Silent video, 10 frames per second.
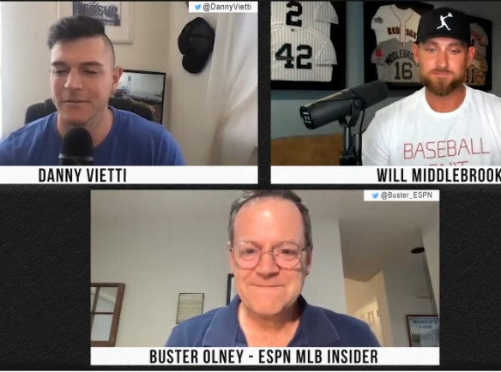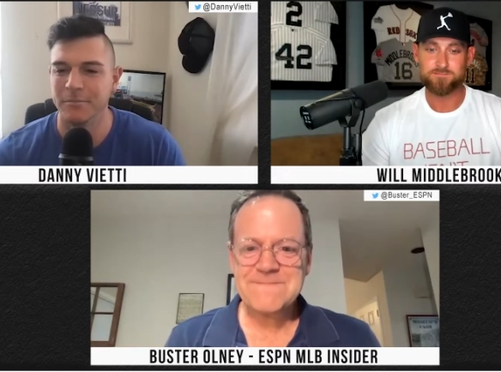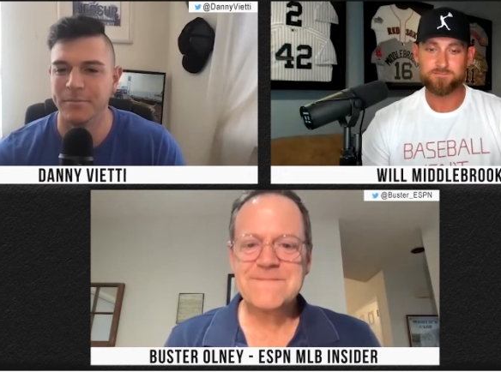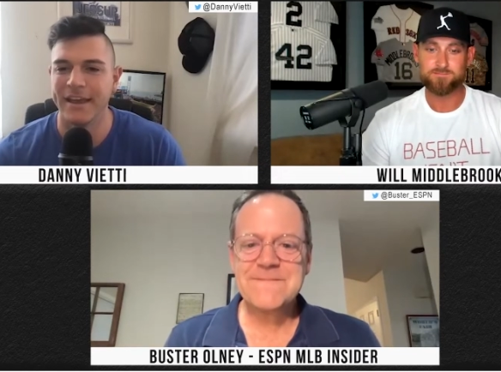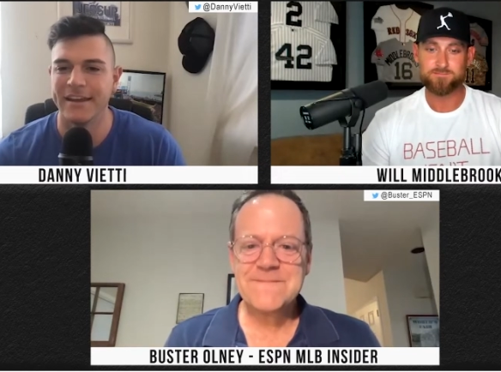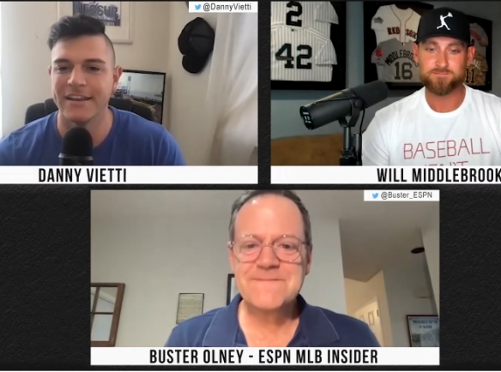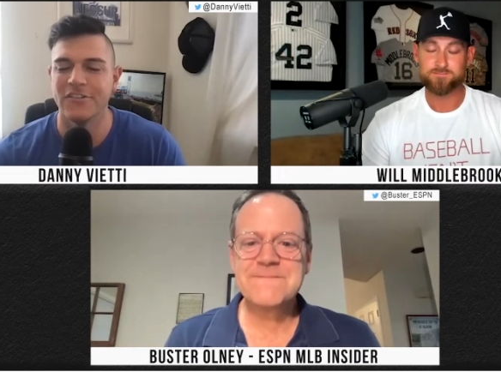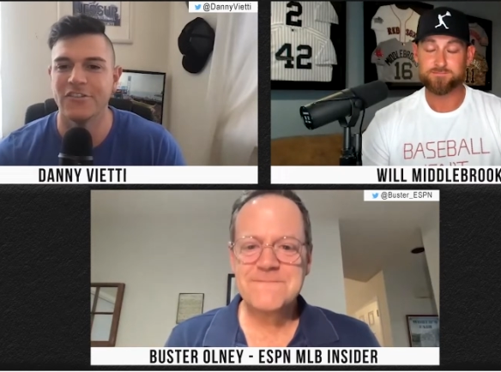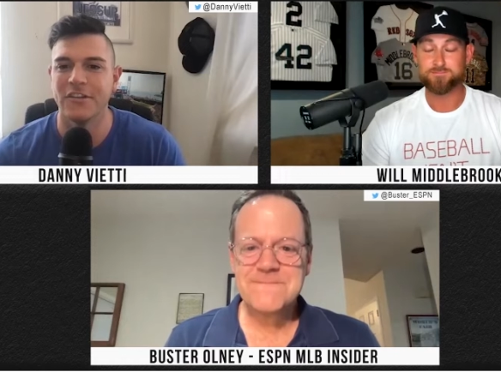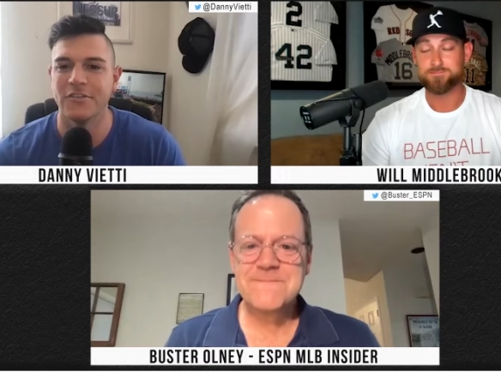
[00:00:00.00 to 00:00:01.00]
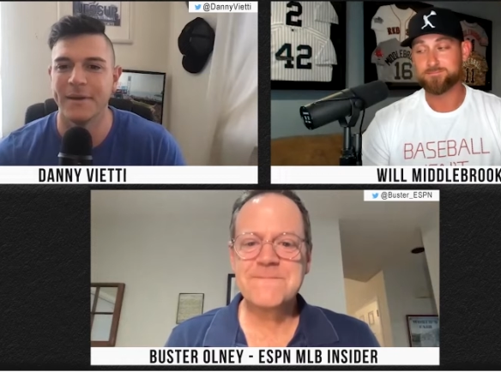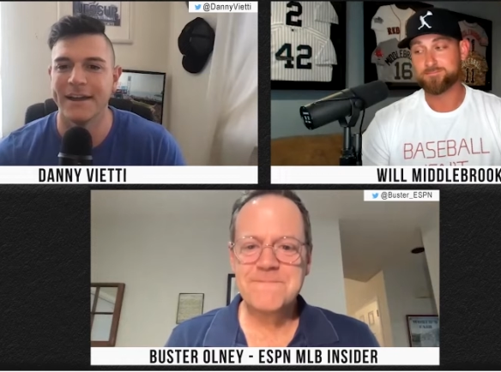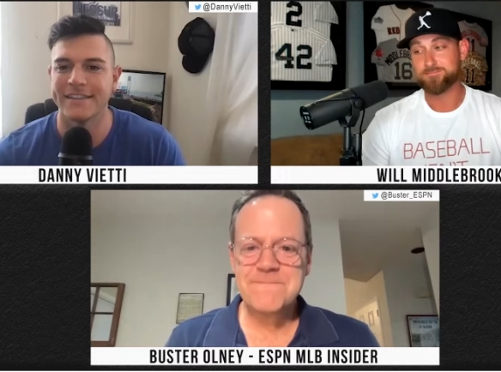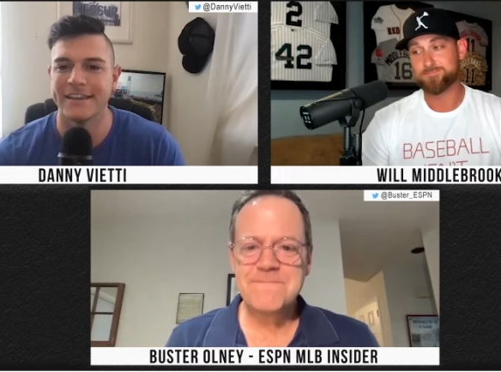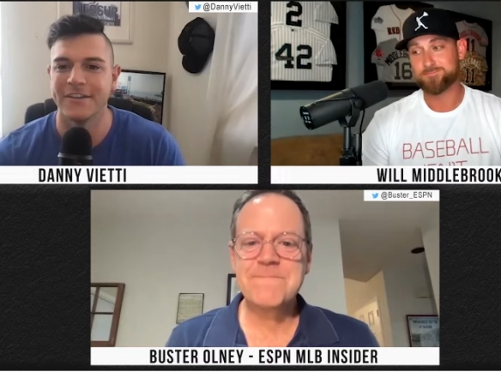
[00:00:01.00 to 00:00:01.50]
Speaker 1: banning of shifts
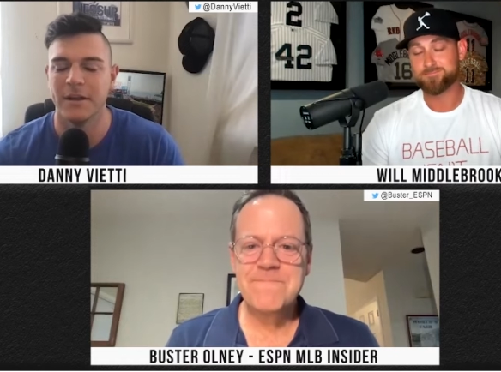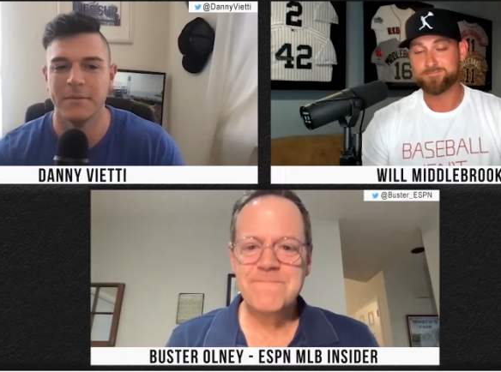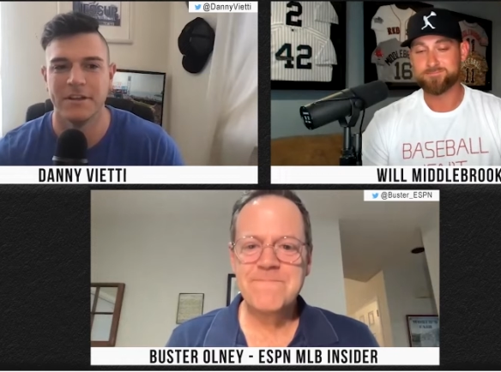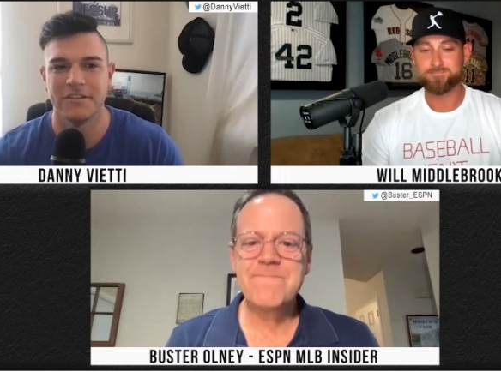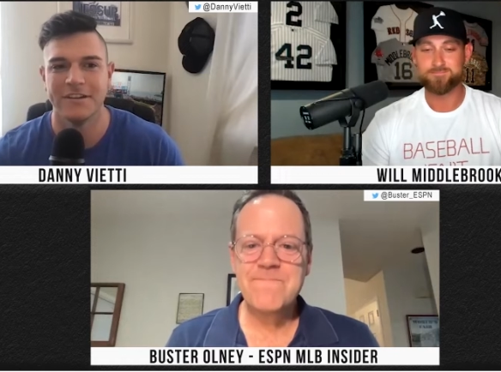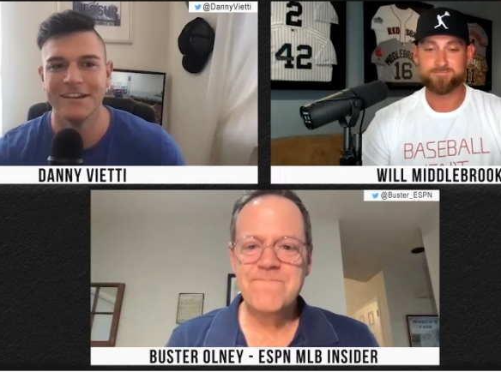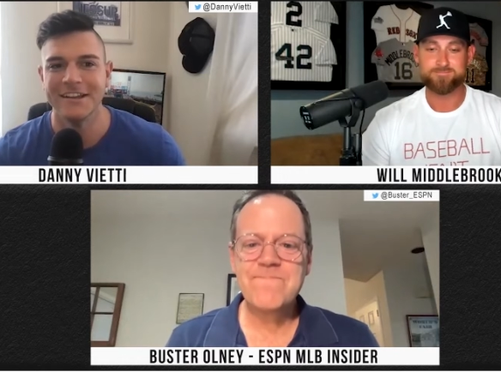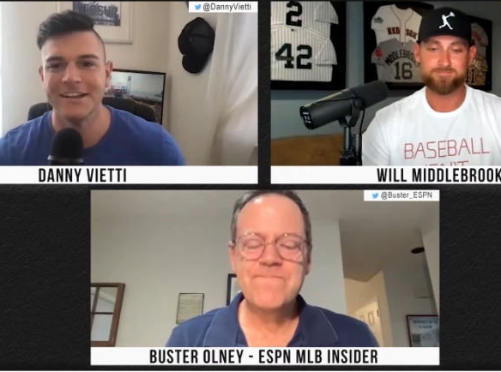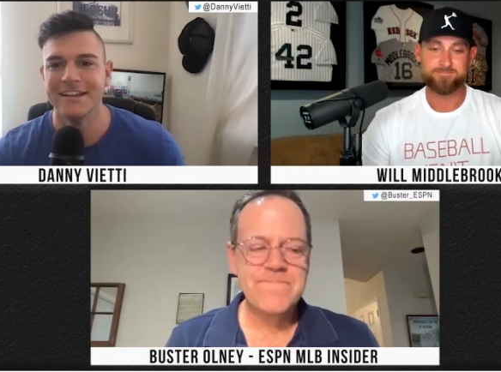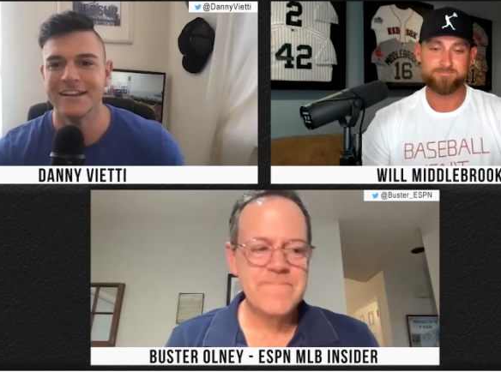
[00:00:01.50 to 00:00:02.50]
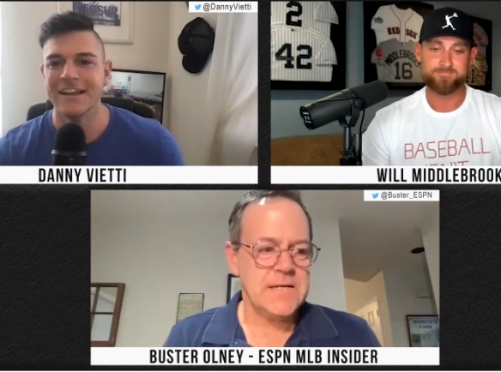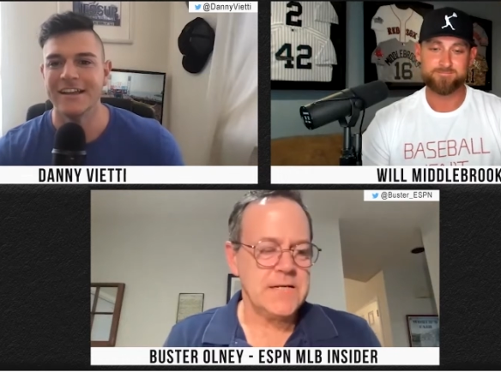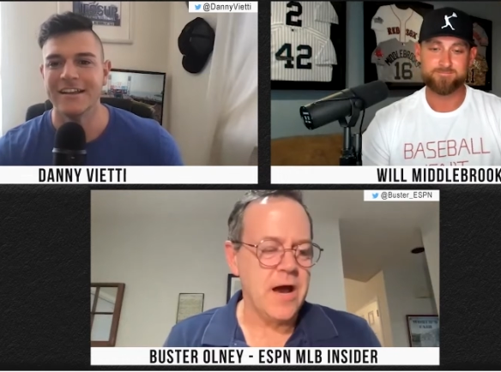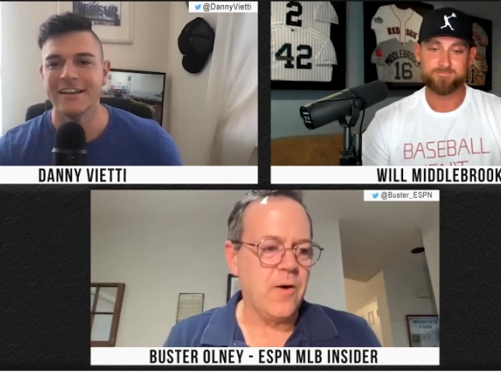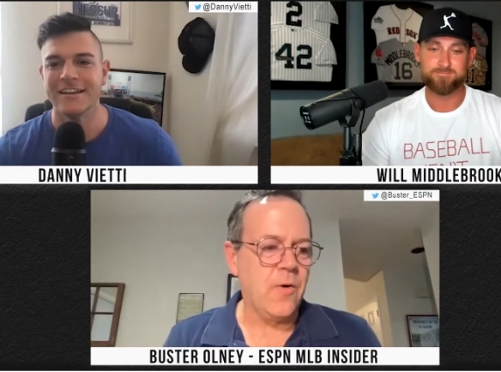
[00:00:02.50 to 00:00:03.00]
back then, right, Buster?
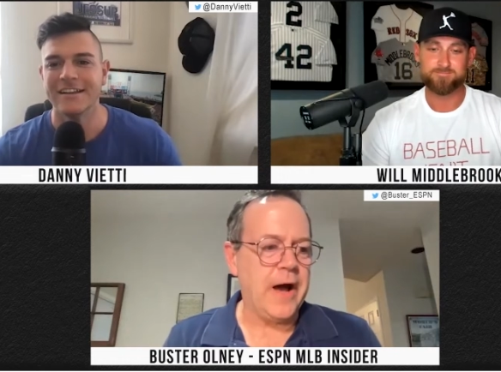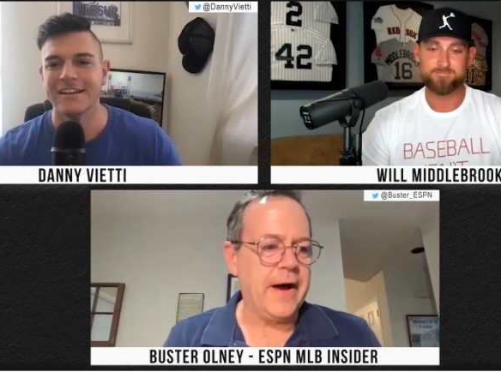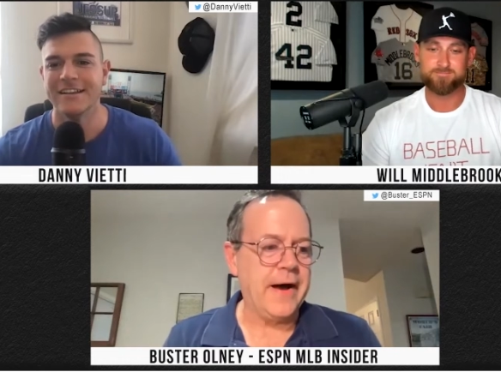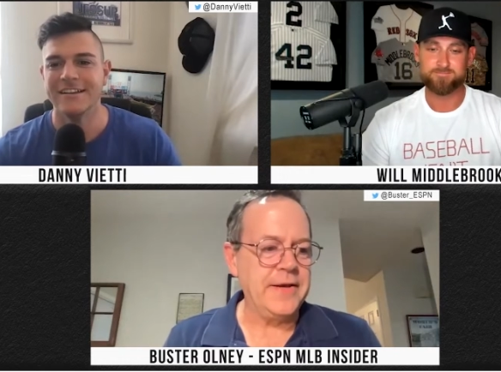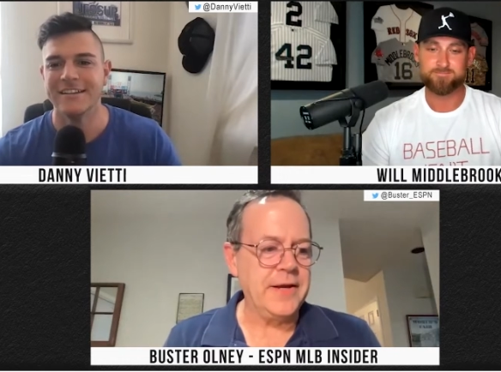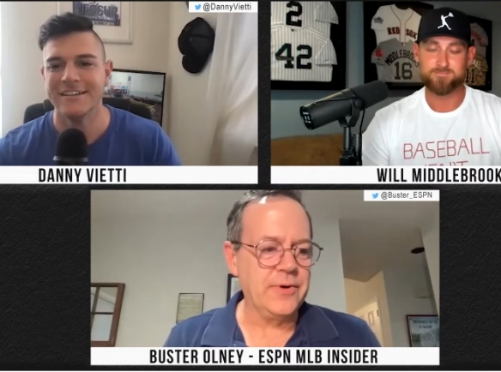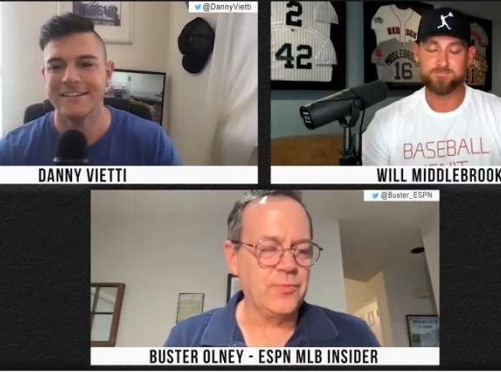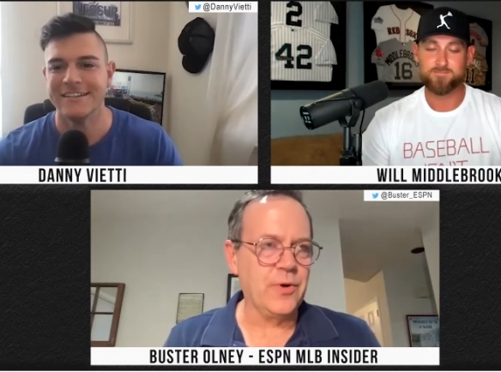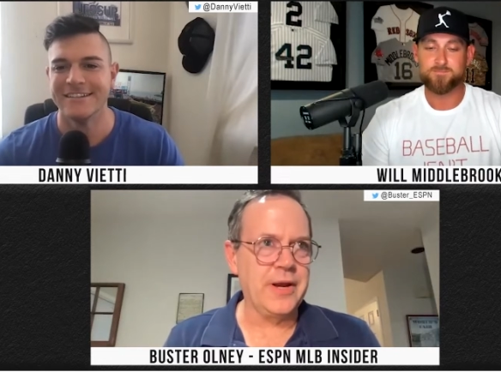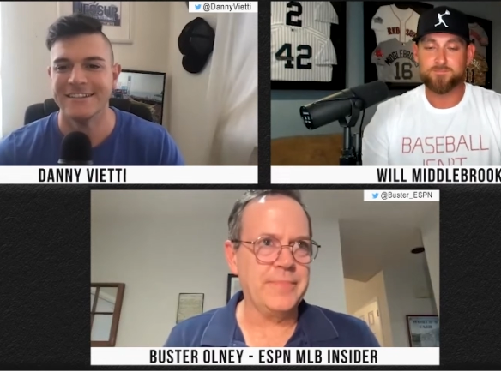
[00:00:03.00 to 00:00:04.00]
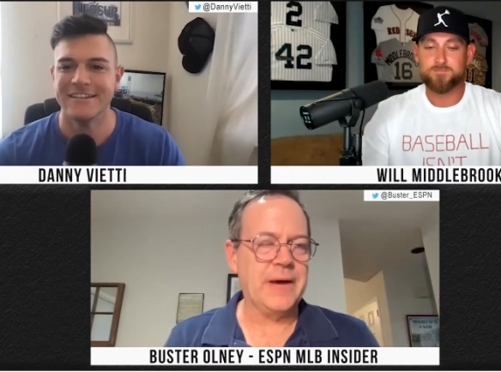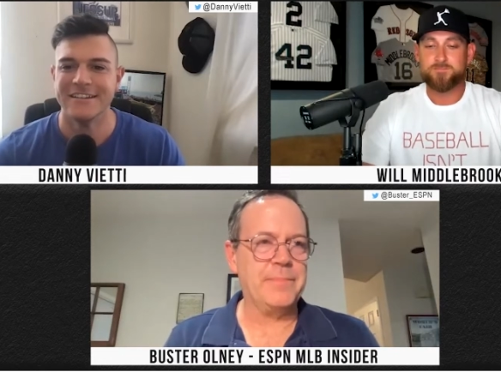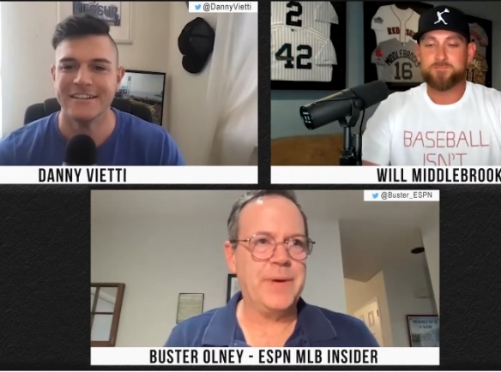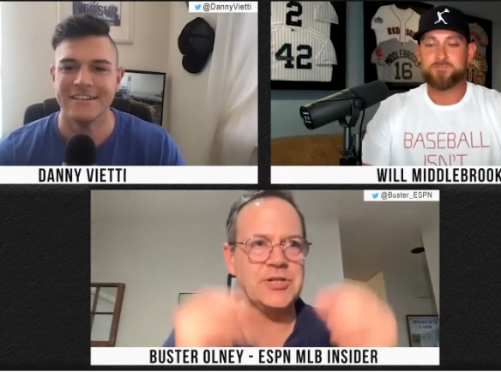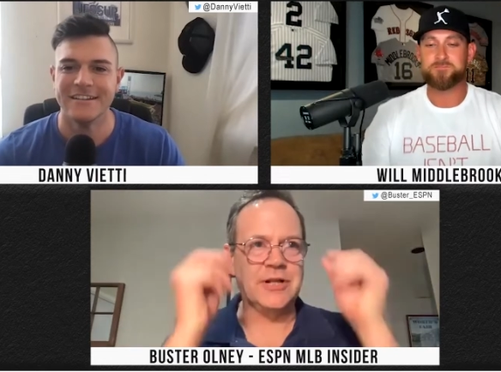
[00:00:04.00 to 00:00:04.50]
Speaker 2: No, uh, no one worried about
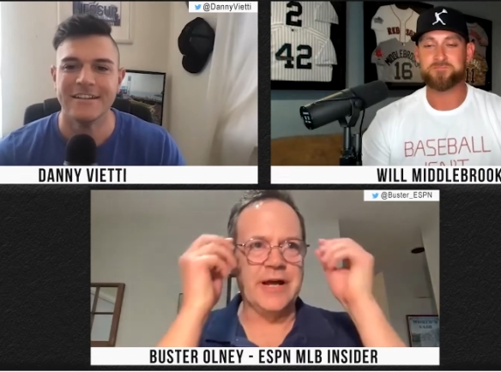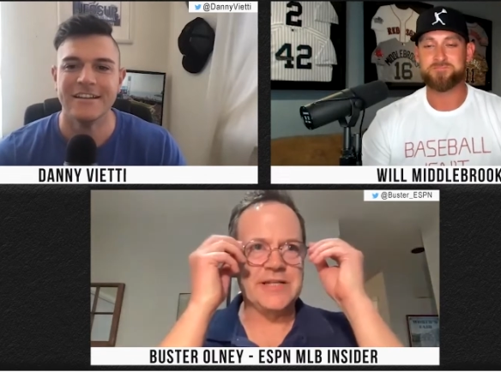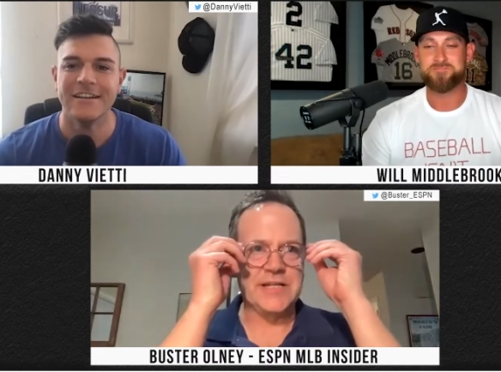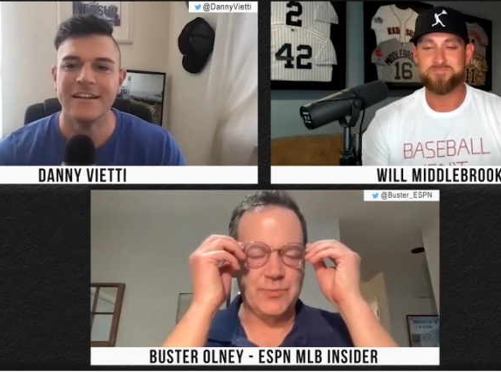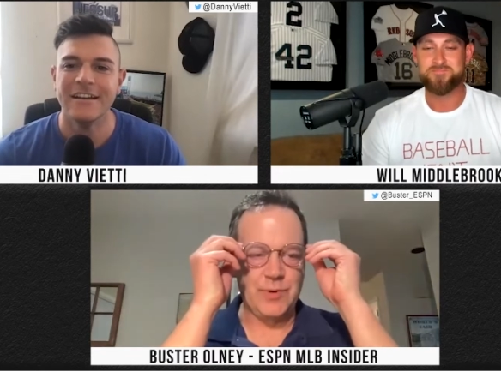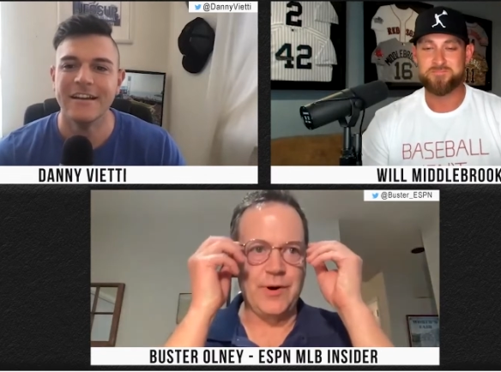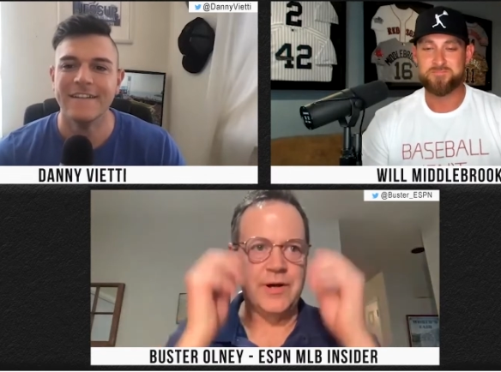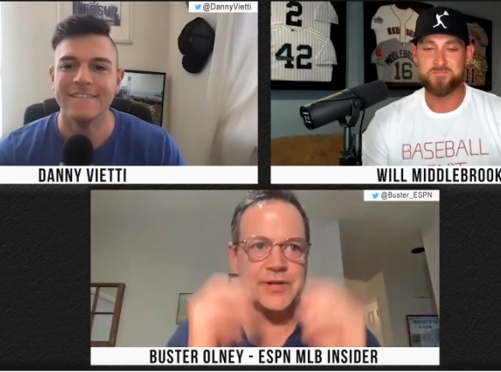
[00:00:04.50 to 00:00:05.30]
pitch clocks because we were all